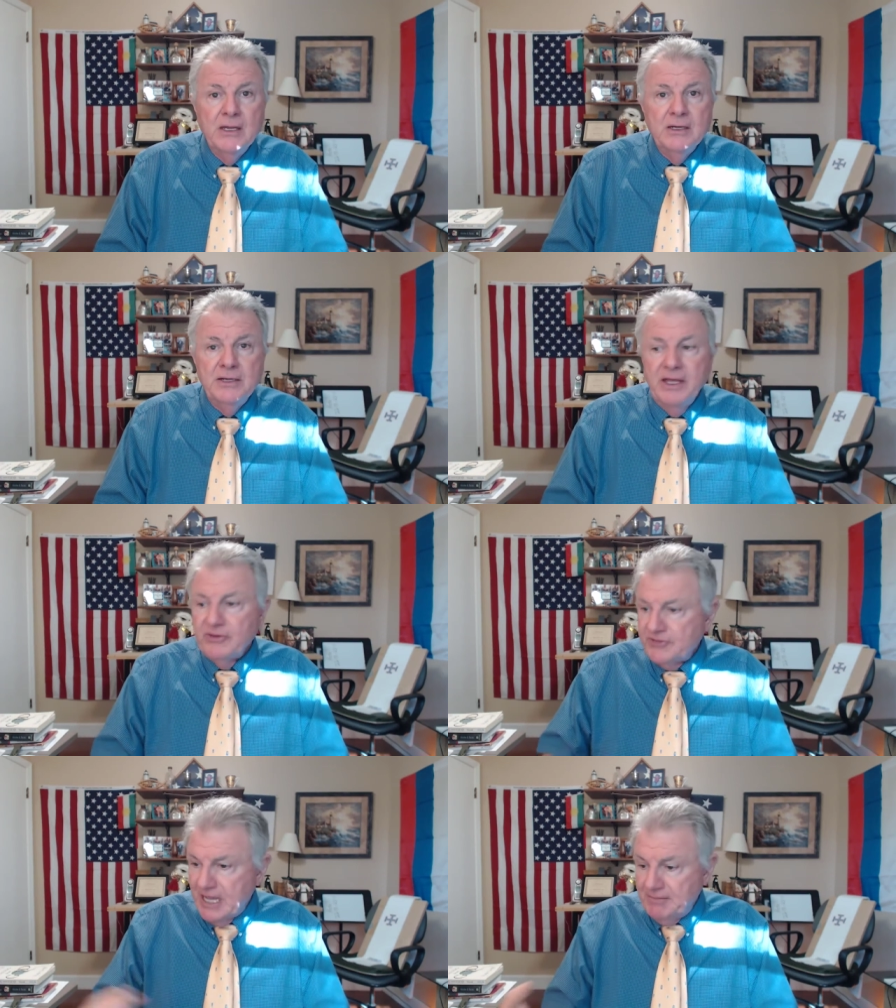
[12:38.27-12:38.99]

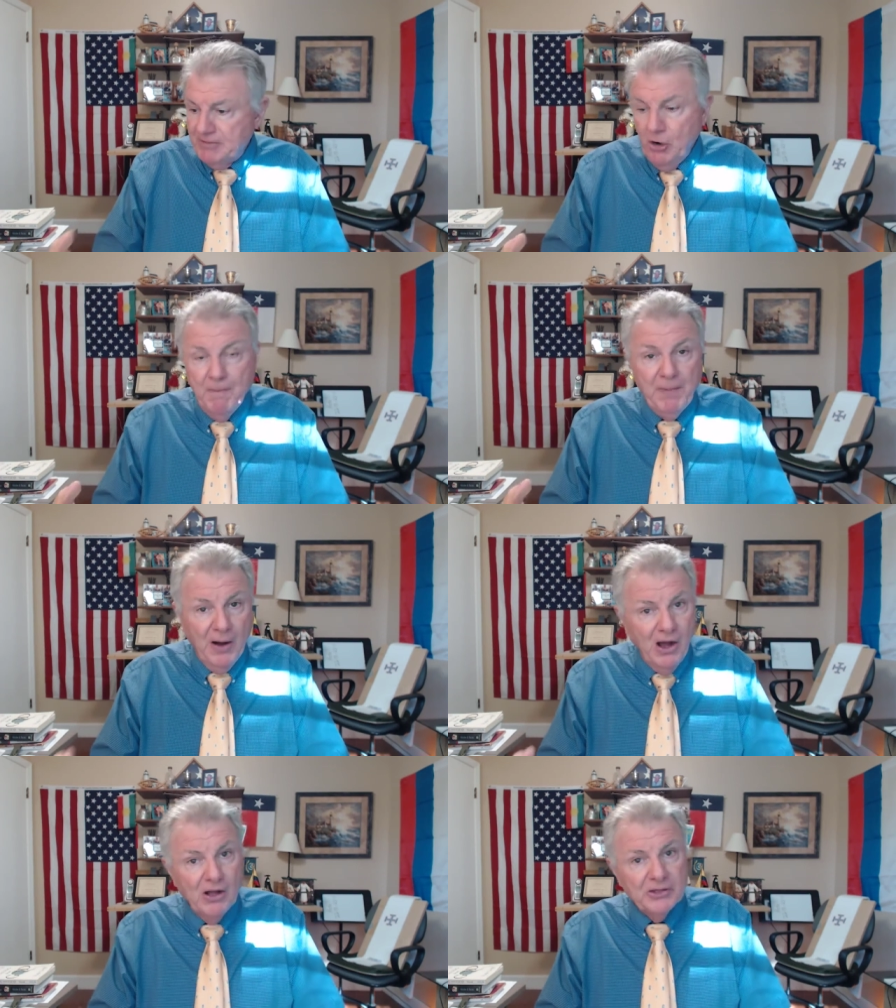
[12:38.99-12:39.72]
Another time, you know,
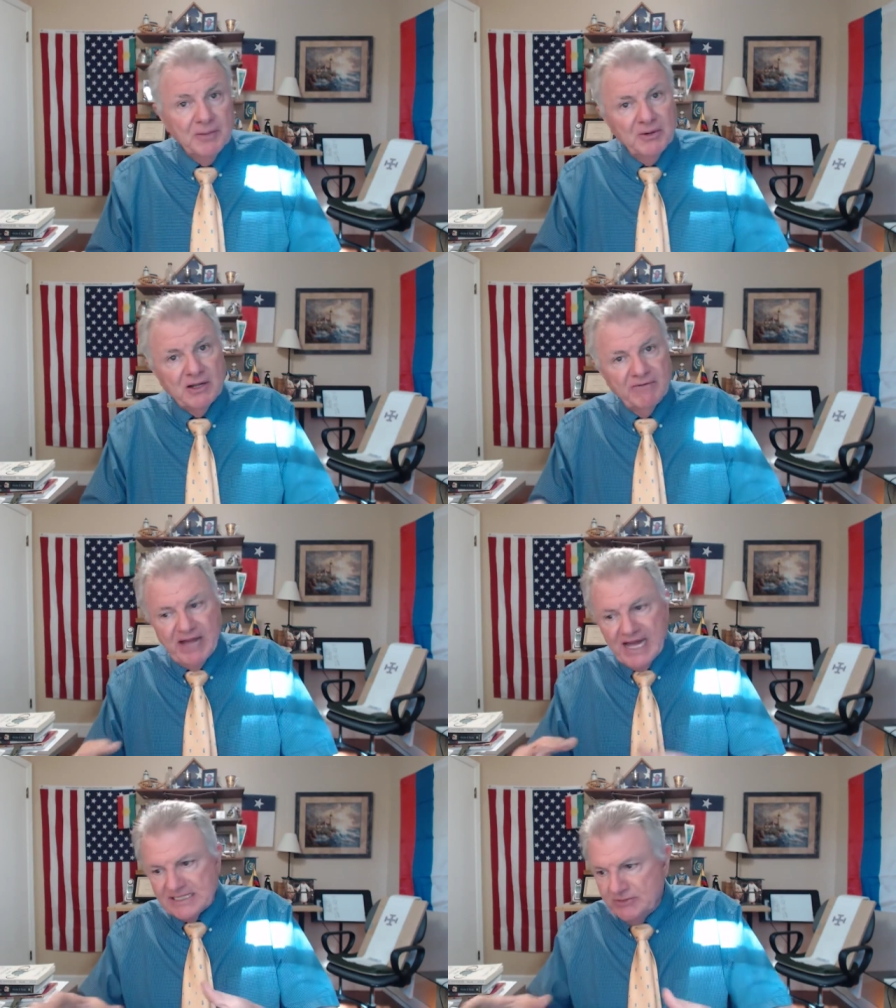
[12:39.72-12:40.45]
Paul in the book of
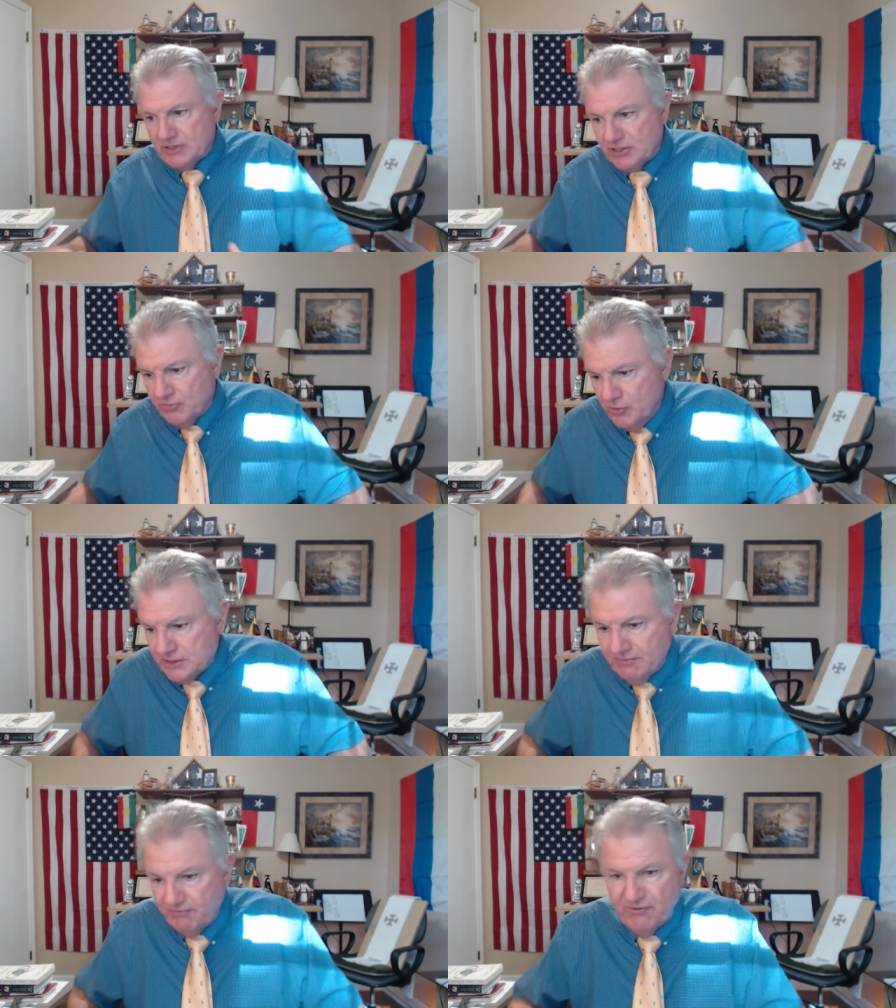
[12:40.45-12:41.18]
Acts, he was
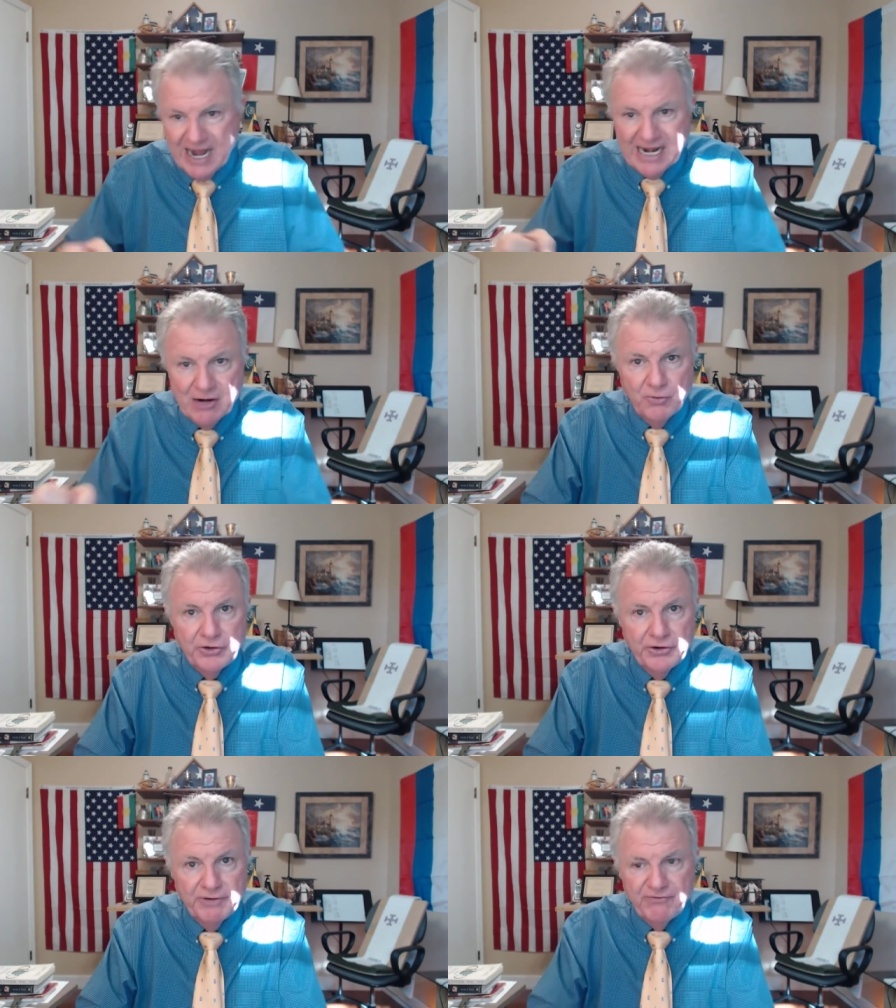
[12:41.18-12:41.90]
throwing some
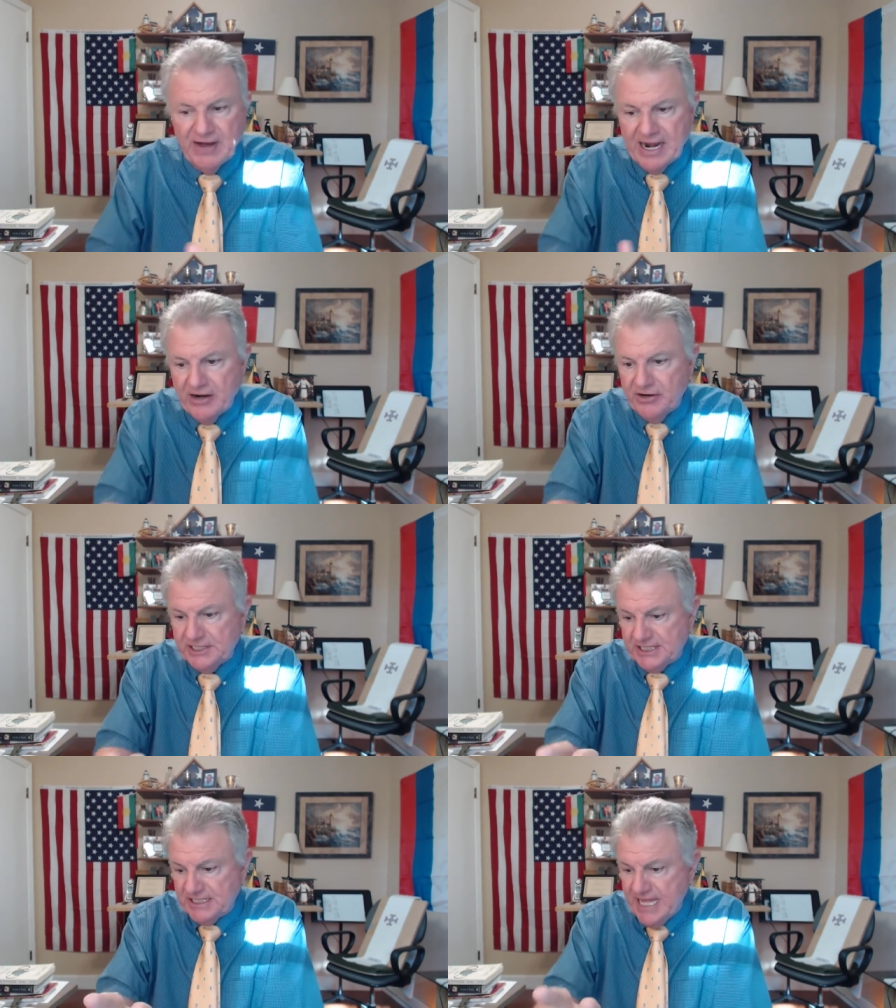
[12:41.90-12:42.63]
firewood on a fire and
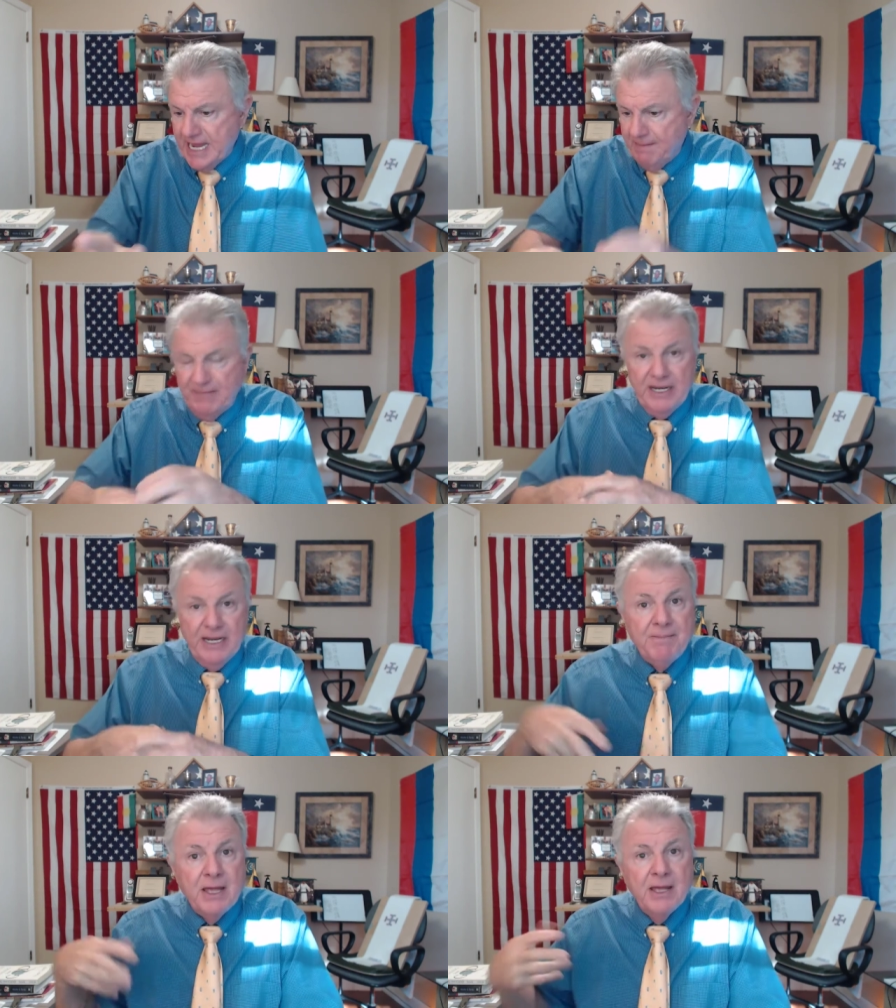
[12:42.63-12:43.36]
a snake bit
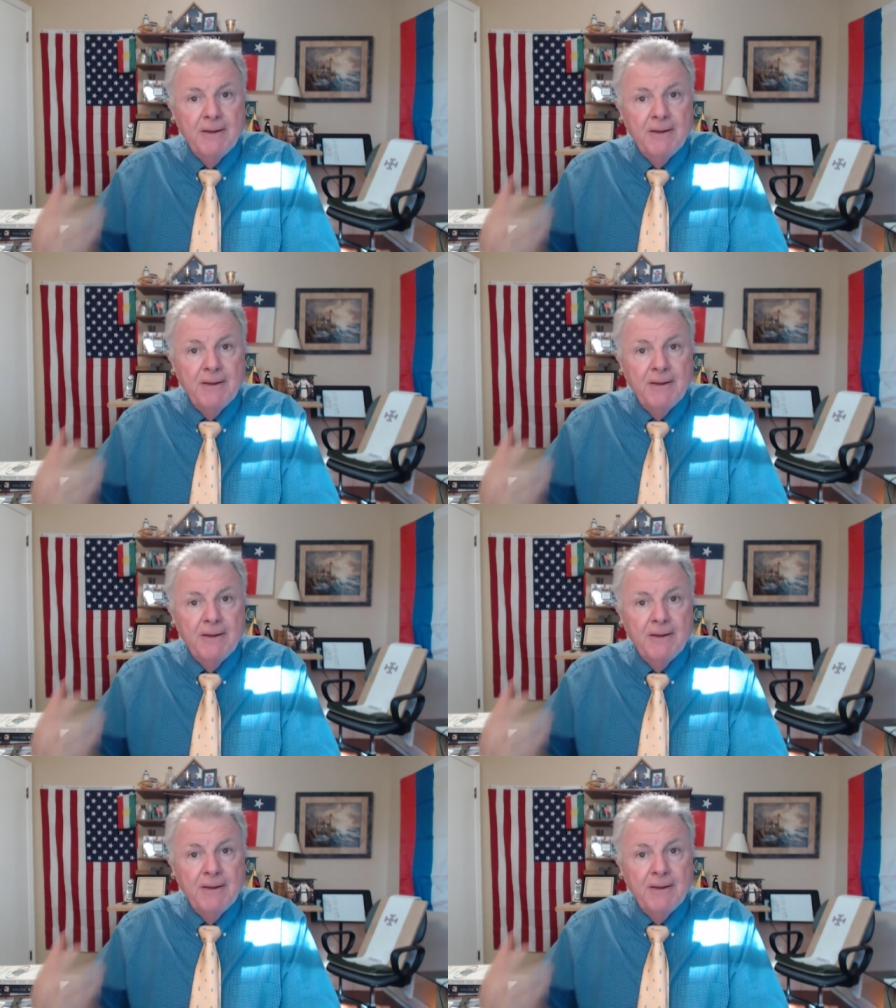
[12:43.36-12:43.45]
him,